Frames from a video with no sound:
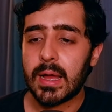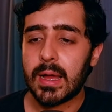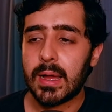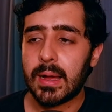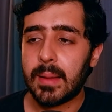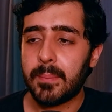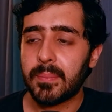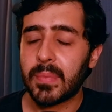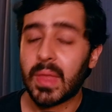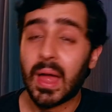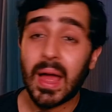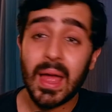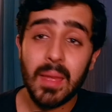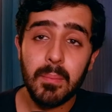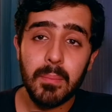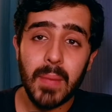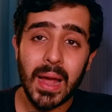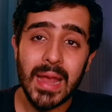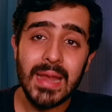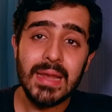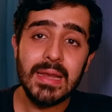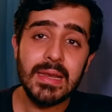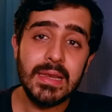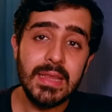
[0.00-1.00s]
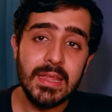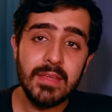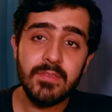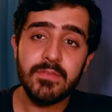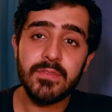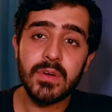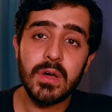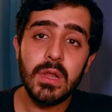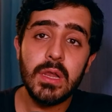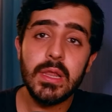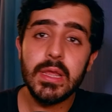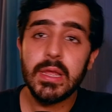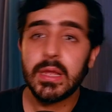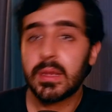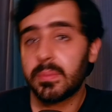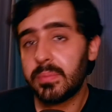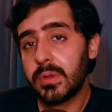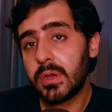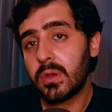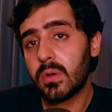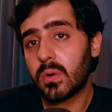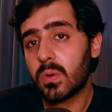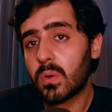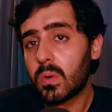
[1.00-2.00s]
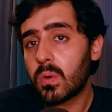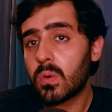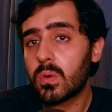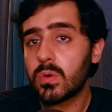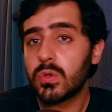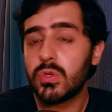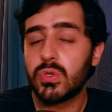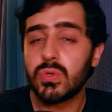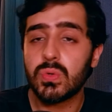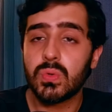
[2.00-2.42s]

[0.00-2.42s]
I might leave a link below